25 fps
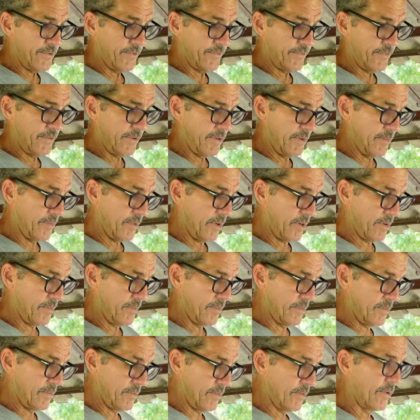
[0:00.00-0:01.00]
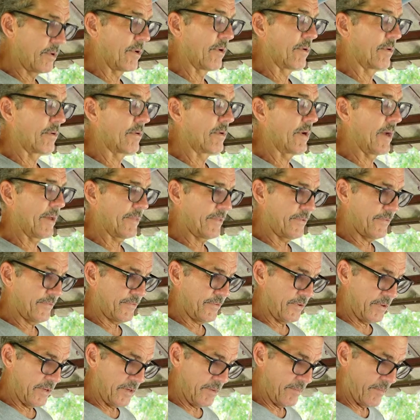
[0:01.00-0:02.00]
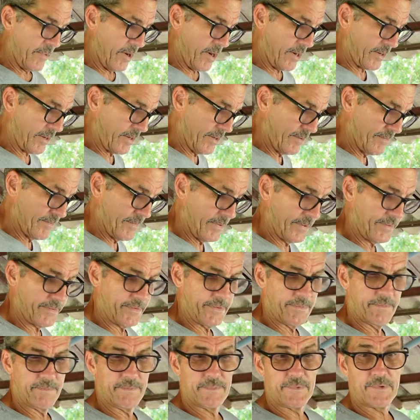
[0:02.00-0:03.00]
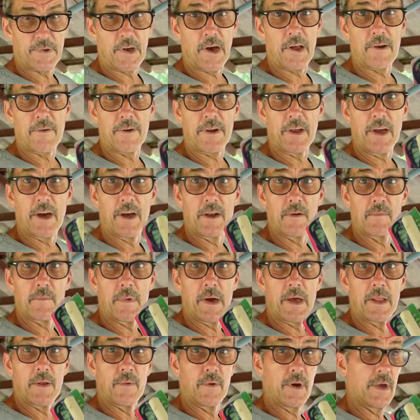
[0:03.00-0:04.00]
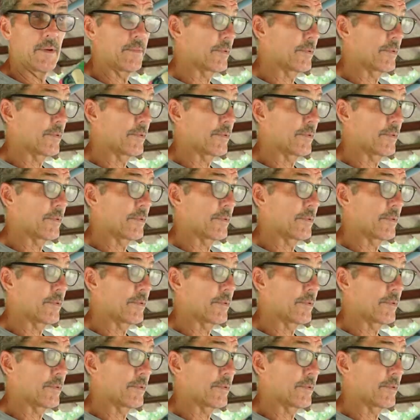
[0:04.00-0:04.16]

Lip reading: the Sunday market, or no, at the Sunday market, that's a soldering iron, by the way,